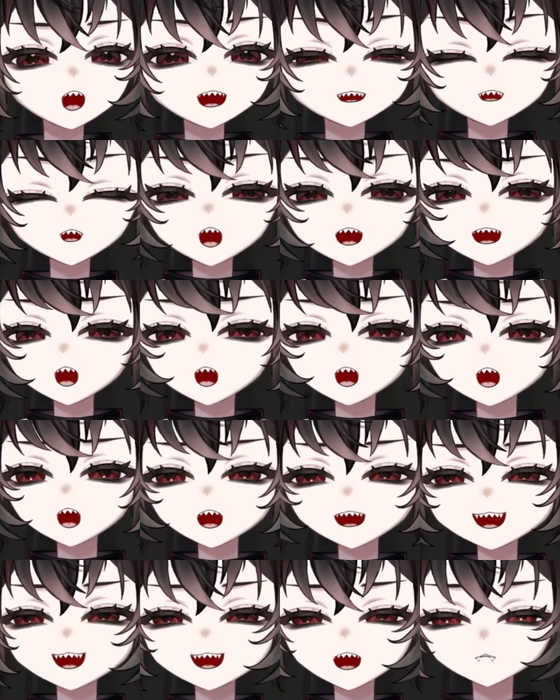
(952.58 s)
favorite
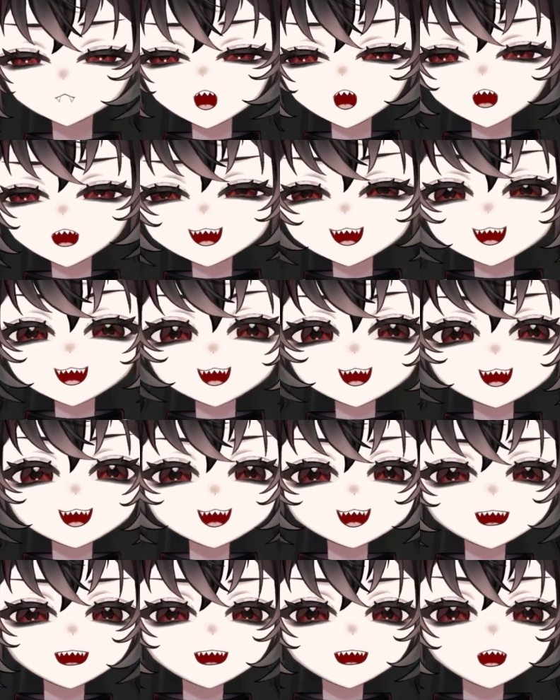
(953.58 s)
games,
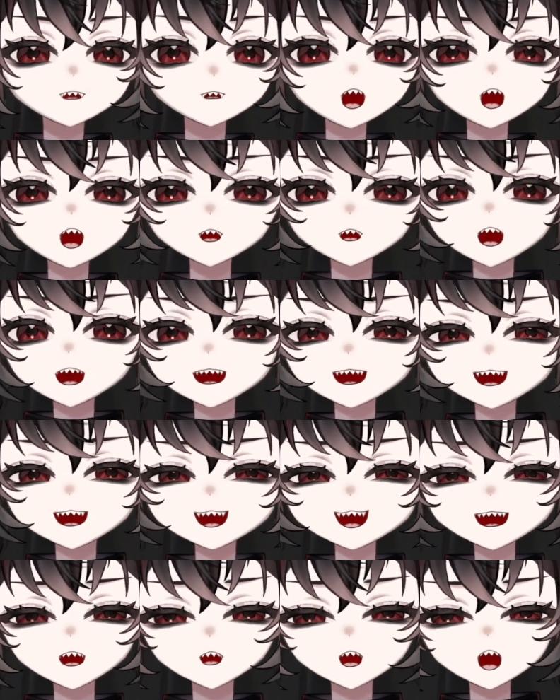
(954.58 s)
Nintendo and
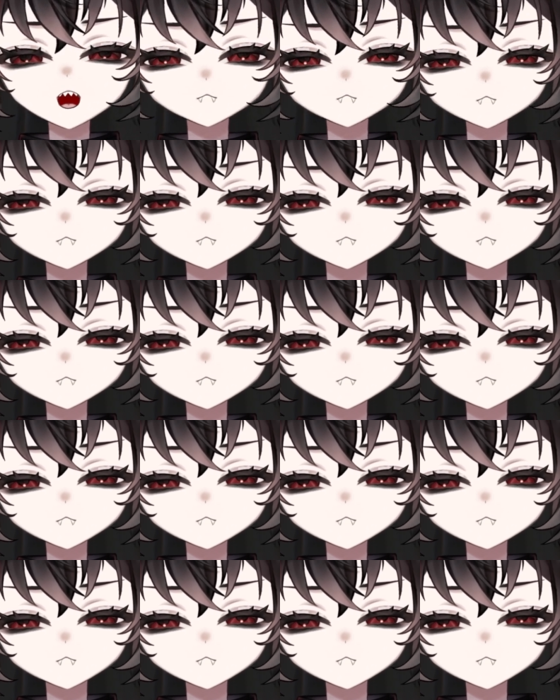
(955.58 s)
Valve.